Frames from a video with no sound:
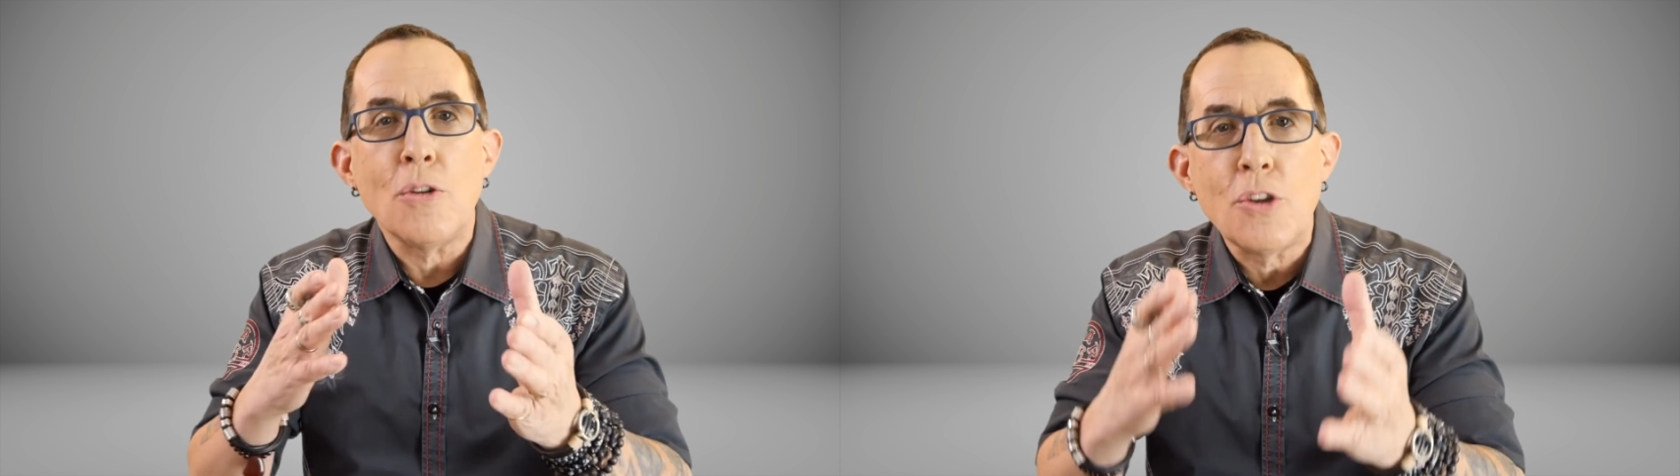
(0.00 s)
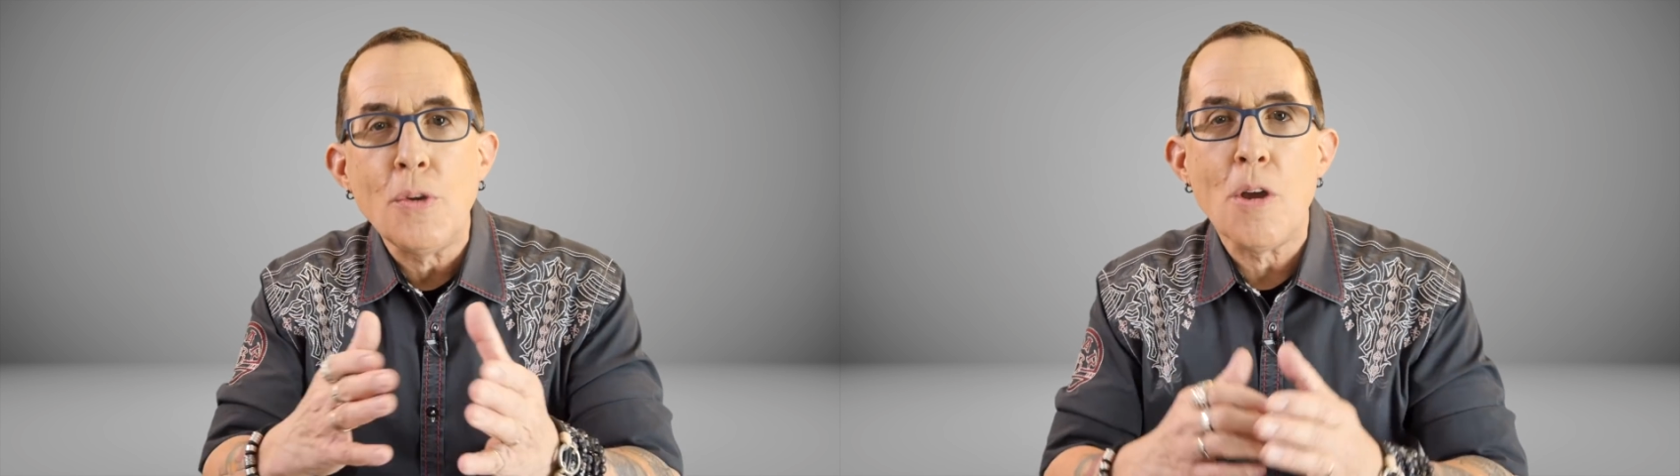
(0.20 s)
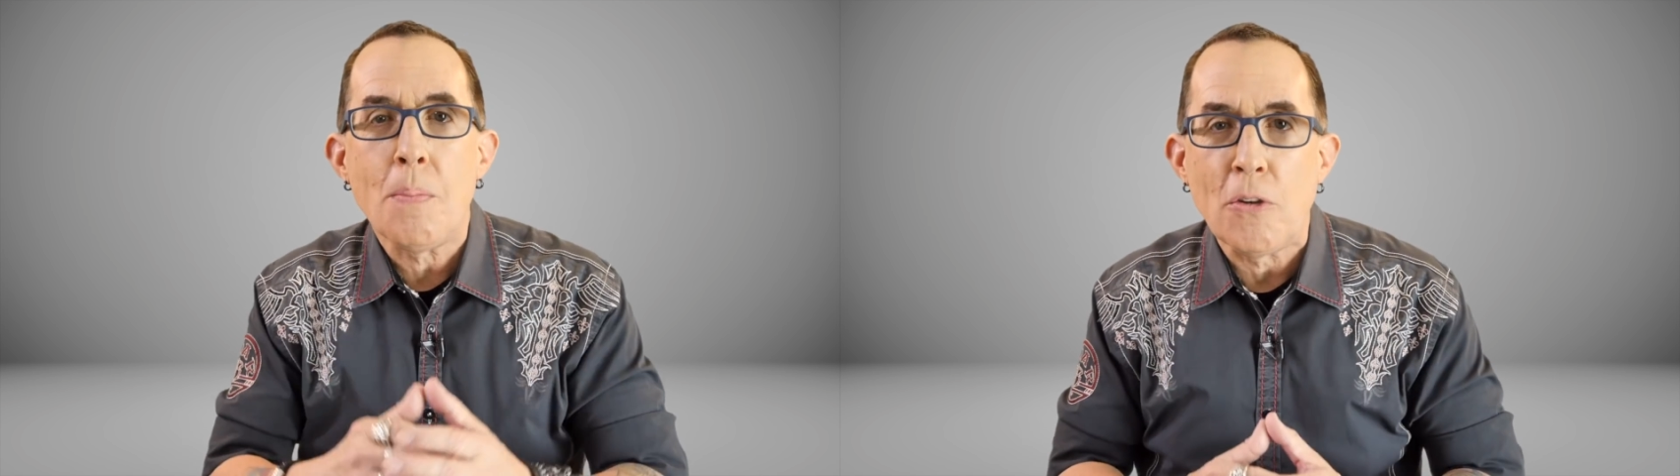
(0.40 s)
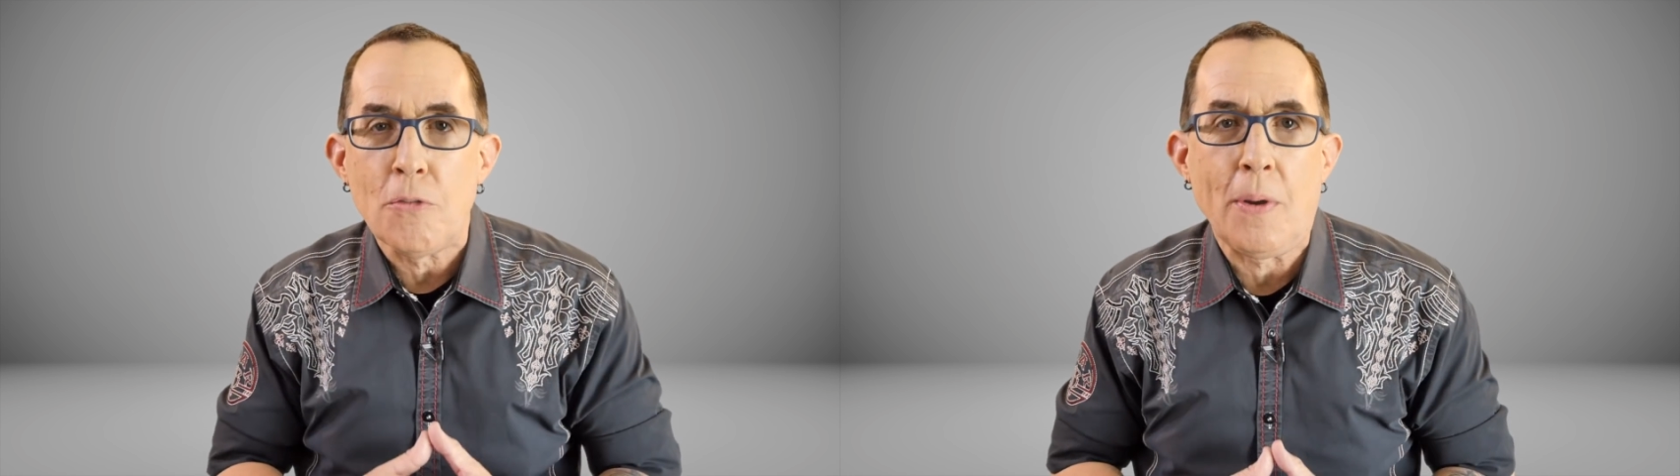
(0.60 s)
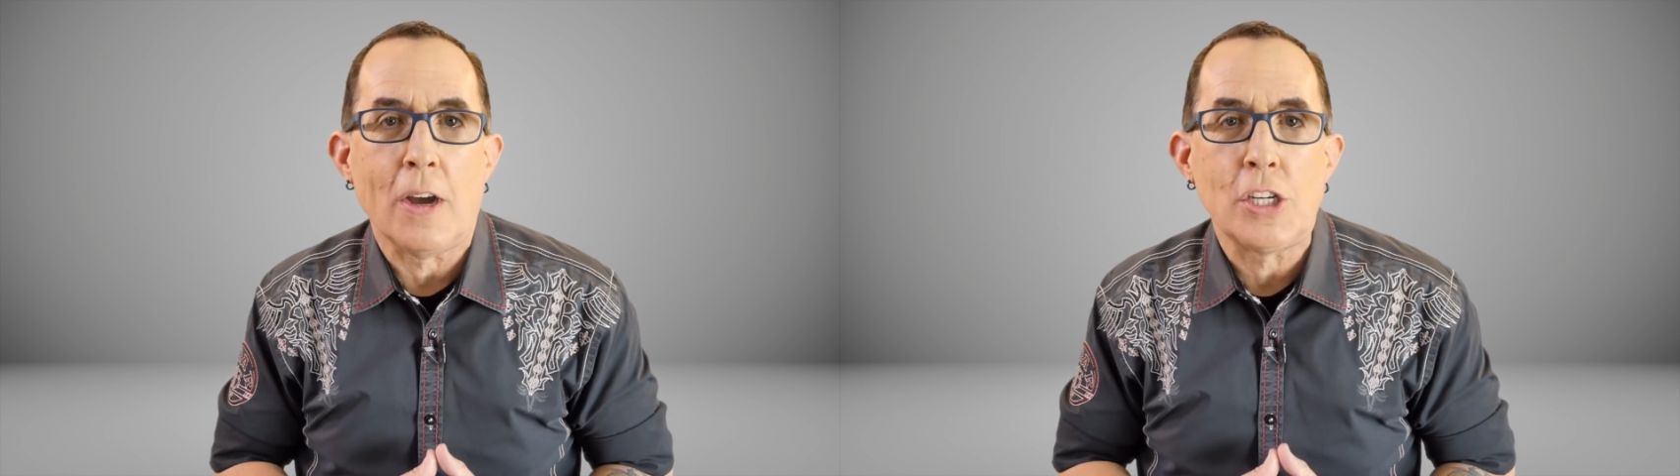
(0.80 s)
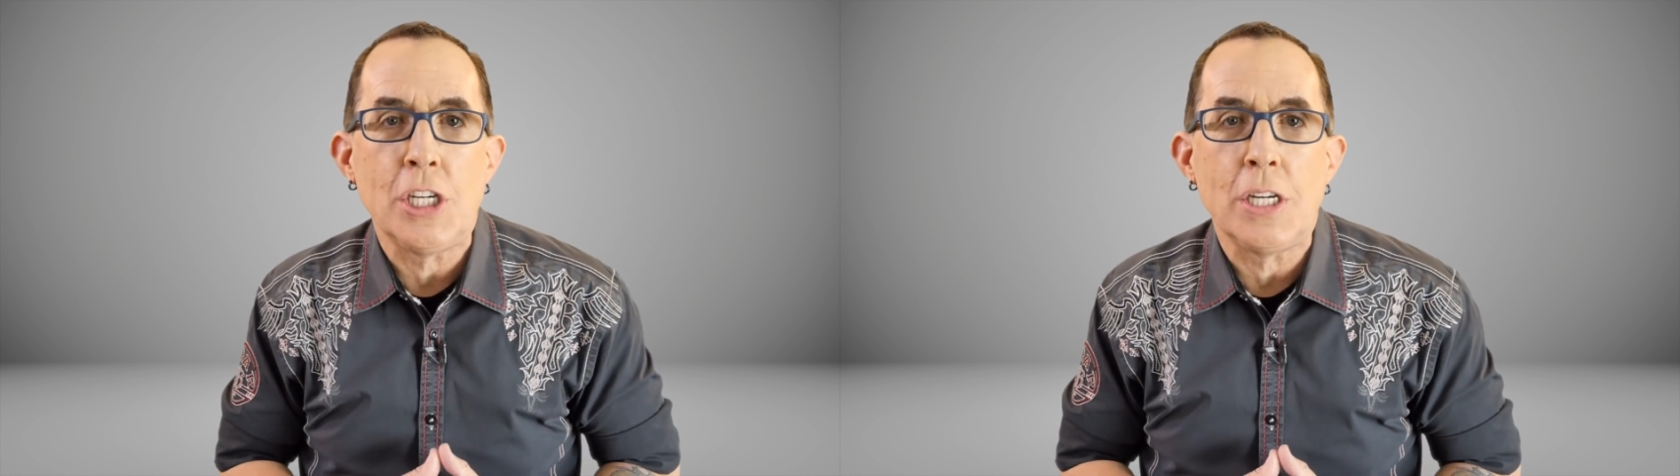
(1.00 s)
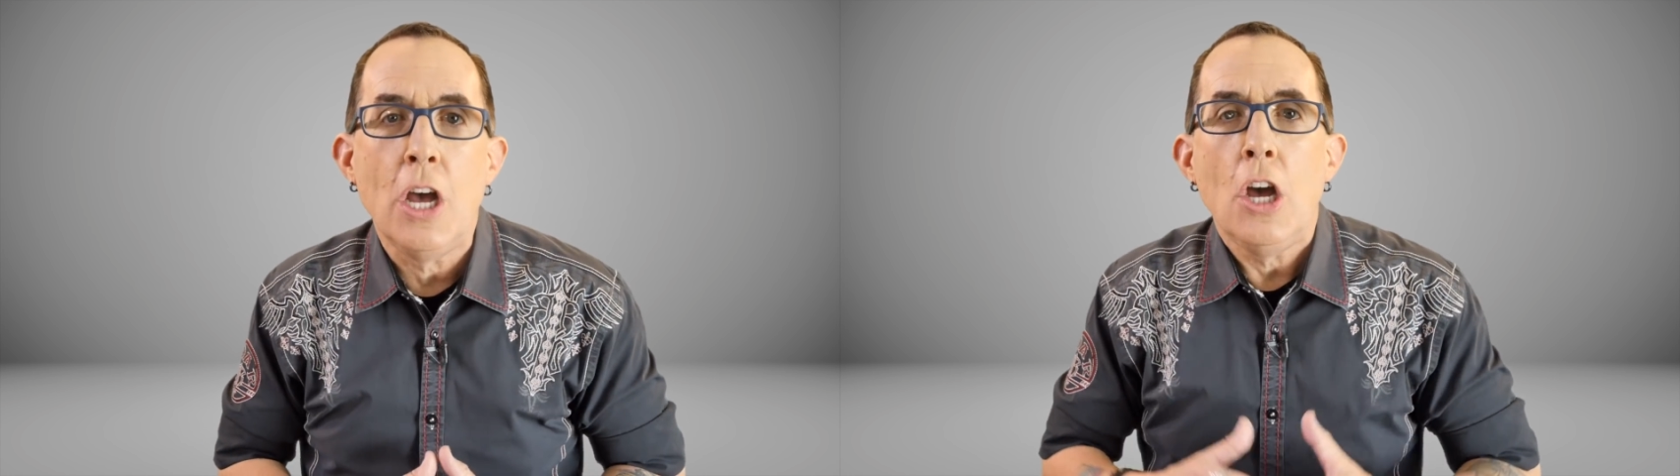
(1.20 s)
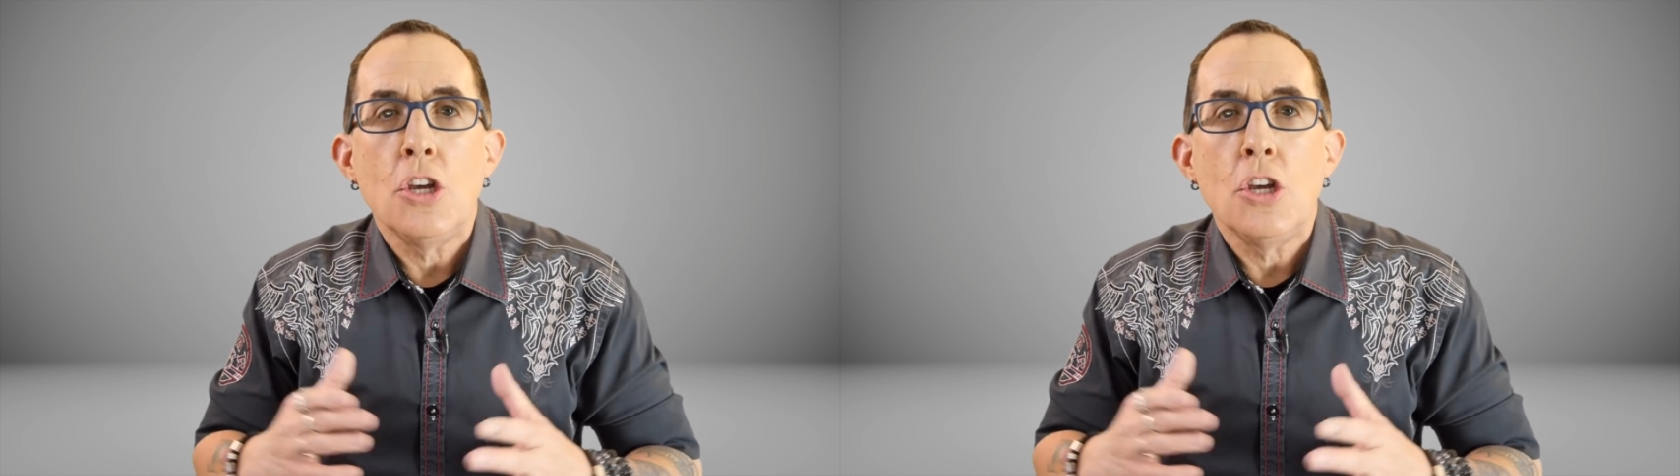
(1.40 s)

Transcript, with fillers: you're doing your post-production,